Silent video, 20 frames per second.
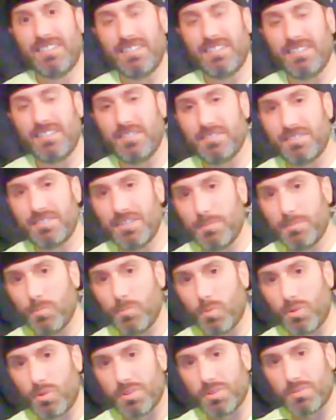You see
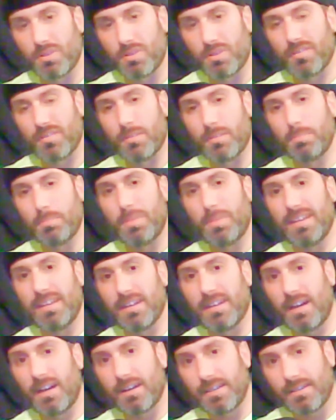more sort of
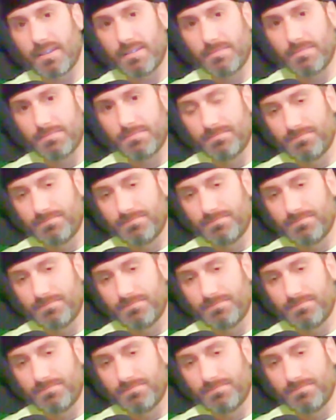peacocking,